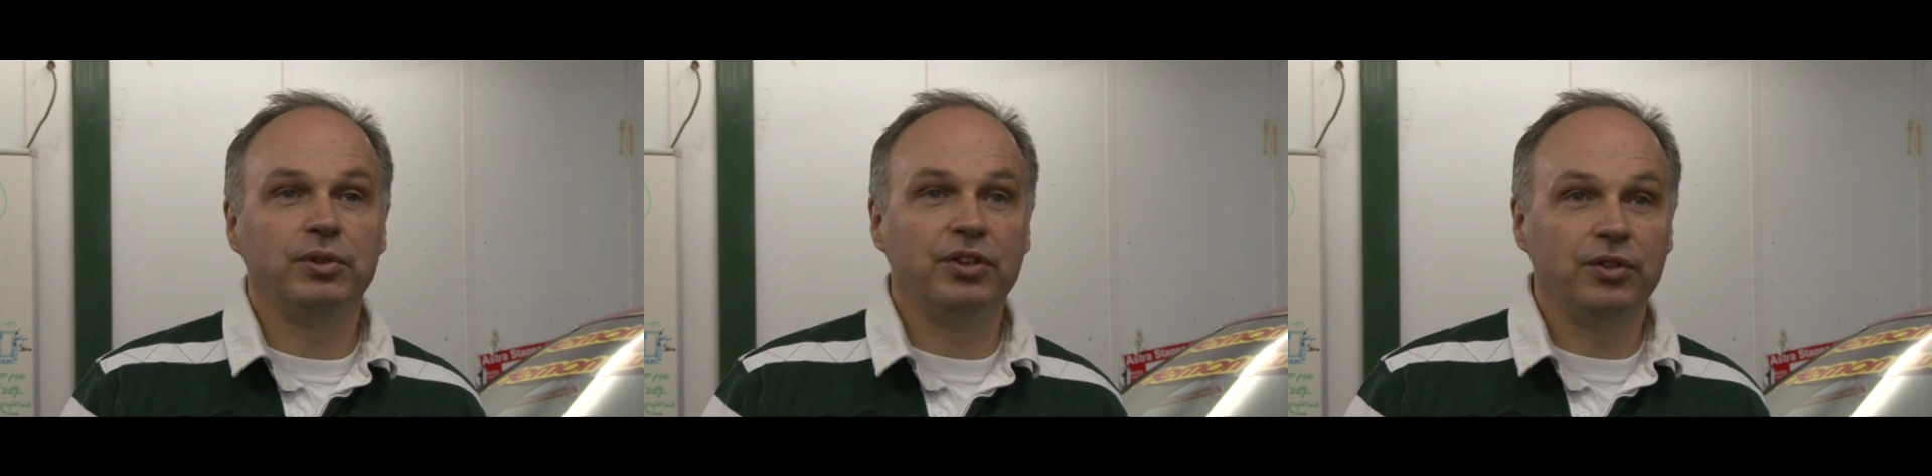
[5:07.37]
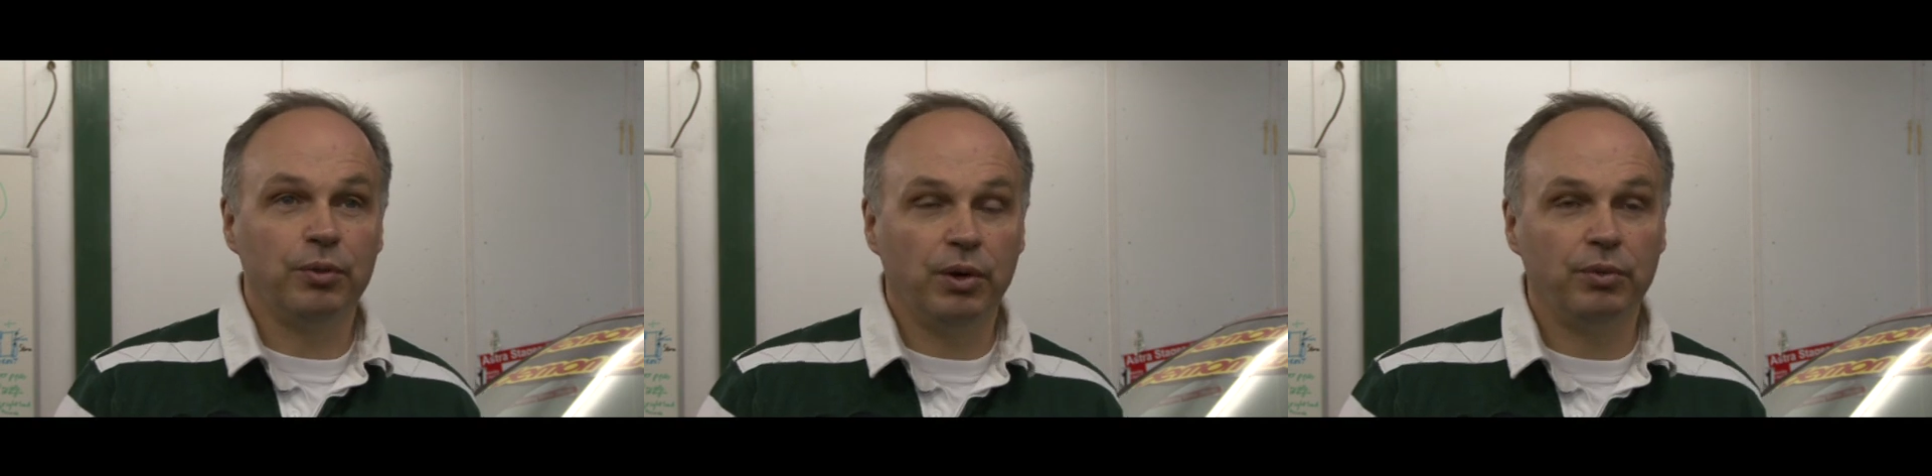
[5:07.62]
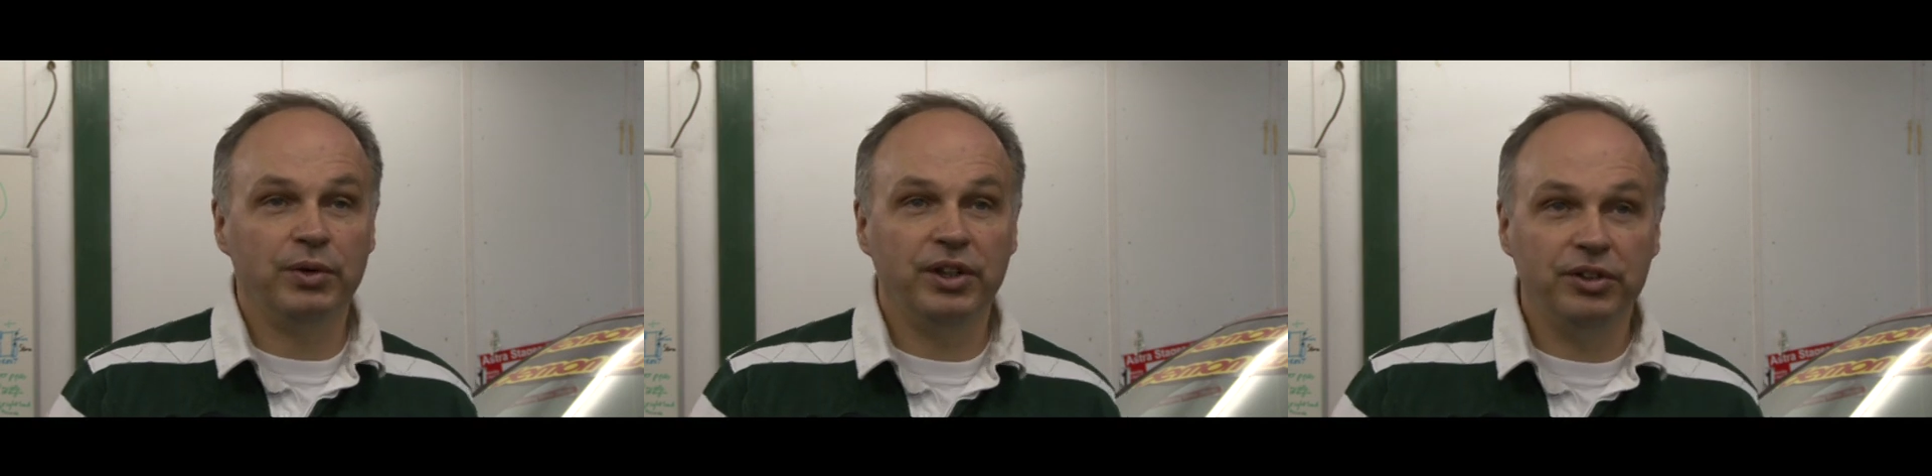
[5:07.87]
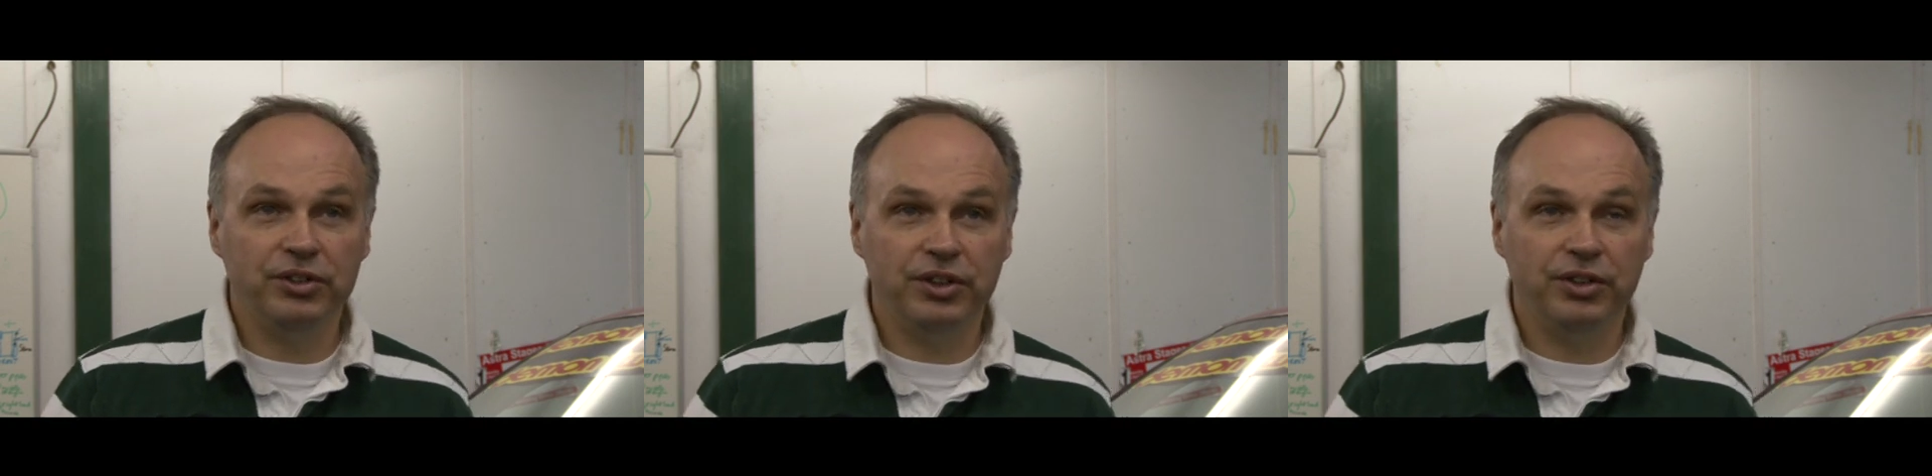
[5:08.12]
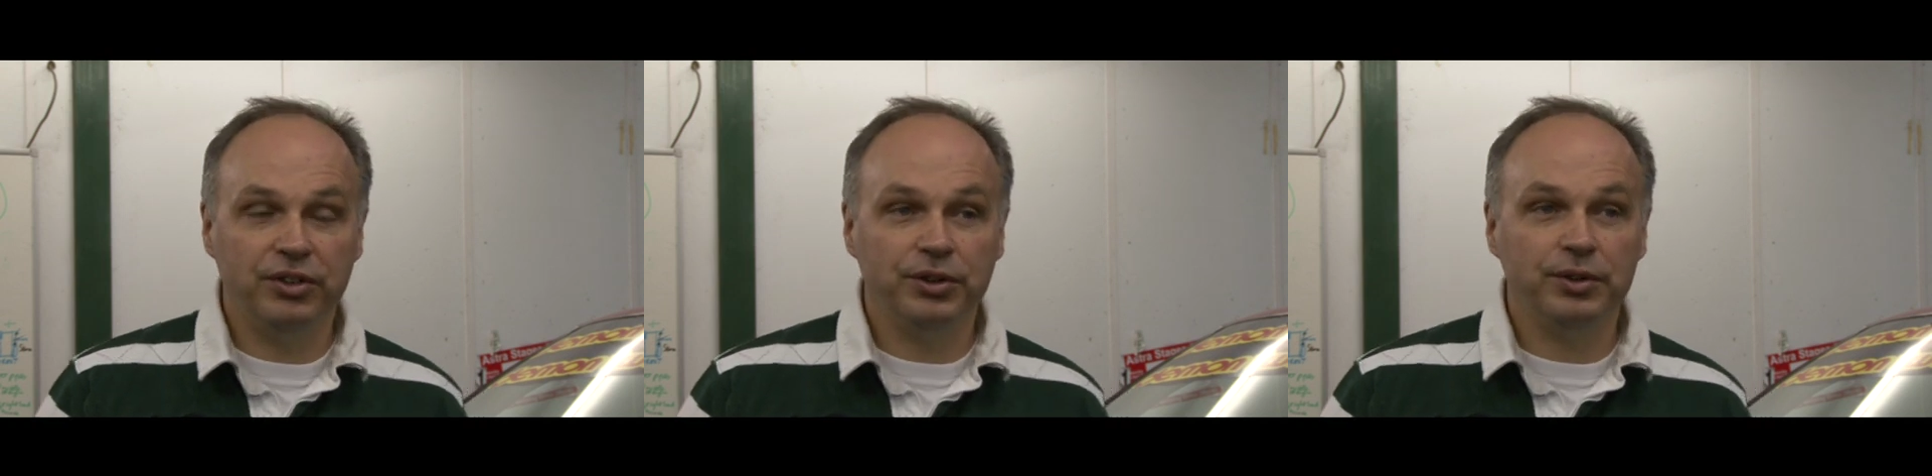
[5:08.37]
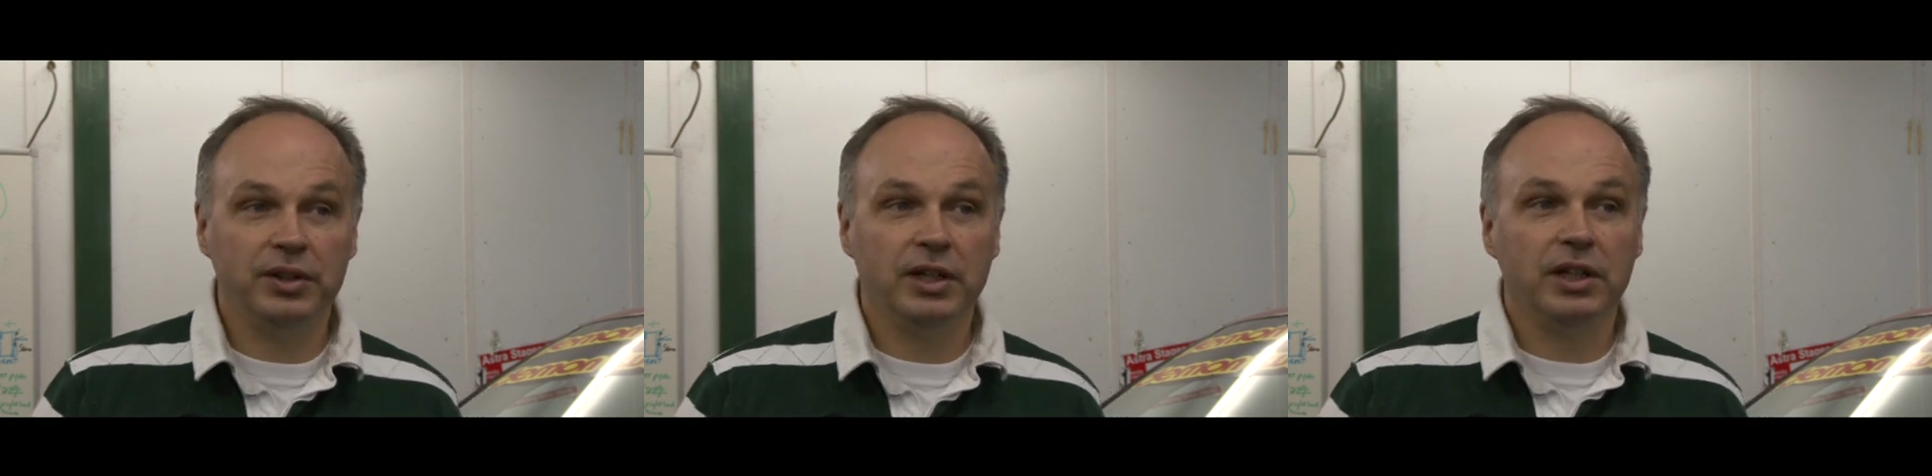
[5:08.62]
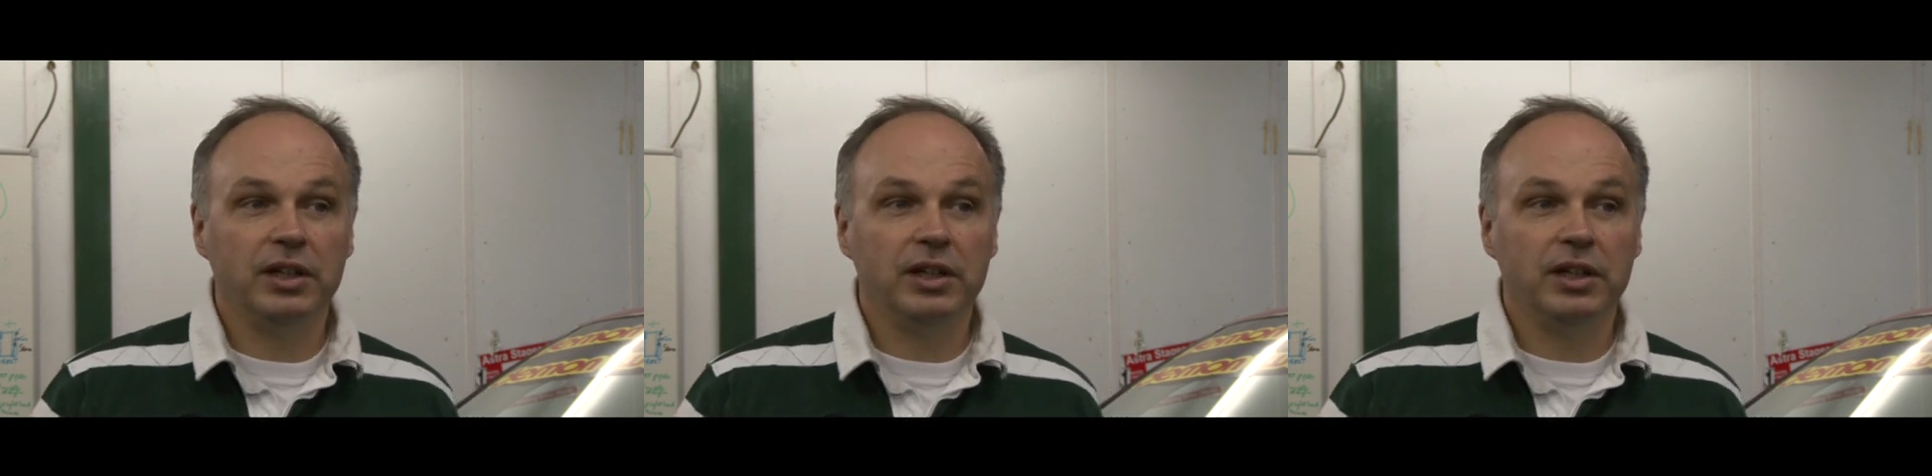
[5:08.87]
which is the one we usually do,